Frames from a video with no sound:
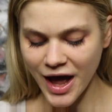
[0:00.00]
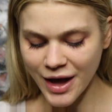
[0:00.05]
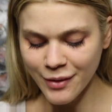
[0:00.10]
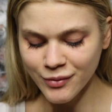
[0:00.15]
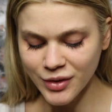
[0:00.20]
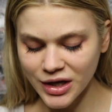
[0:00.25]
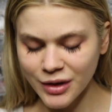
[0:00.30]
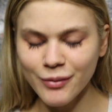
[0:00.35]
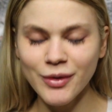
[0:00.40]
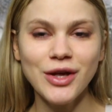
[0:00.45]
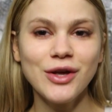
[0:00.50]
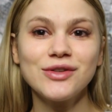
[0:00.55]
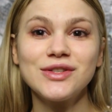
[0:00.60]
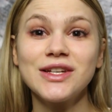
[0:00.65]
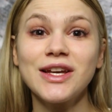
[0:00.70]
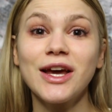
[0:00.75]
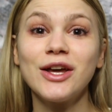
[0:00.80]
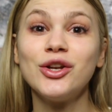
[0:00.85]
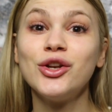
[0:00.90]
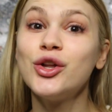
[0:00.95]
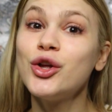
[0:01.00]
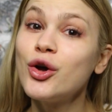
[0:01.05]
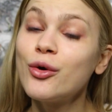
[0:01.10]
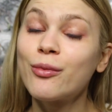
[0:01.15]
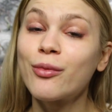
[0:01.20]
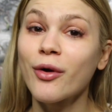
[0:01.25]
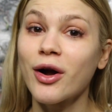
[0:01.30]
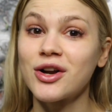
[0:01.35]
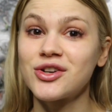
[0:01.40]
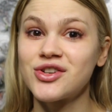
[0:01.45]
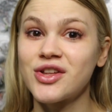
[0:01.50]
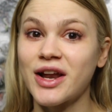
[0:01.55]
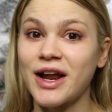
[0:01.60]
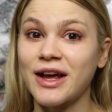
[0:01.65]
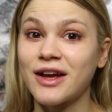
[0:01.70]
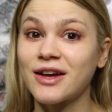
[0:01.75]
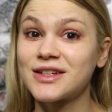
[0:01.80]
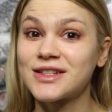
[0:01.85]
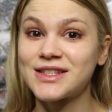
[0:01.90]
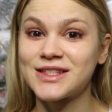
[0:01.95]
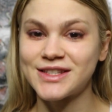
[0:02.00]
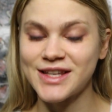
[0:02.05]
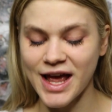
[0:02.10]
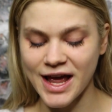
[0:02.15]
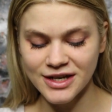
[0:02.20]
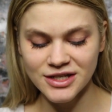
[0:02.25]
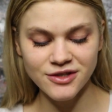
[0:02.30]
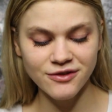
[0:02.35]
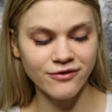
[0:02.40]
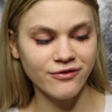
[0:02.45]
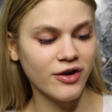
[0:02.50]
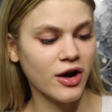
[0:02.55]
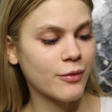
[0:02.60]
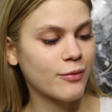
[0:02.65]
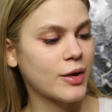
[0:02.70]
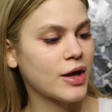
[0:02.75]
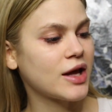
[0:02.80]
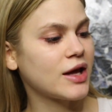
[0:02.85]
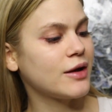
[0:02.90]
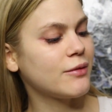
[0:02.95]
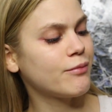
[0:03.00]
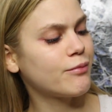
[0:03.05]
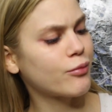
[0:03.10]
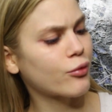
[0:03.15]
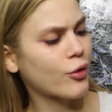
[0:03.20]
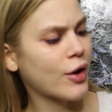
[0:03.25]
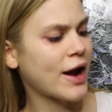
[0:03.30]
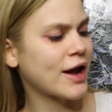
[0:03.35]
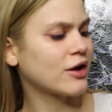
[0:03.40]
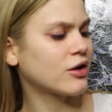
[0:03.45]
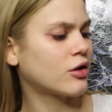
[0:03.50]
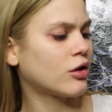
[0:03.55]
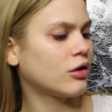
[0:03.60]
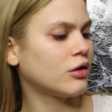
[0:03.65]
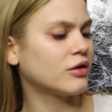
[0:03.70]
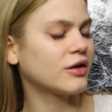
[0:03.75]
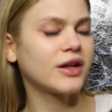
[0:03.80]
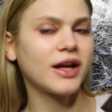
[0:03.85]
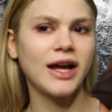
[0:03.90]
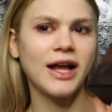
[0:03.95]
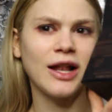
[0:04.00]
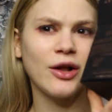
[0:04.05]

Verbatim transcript: I am gonna be using a new brush that I got sent from a brand called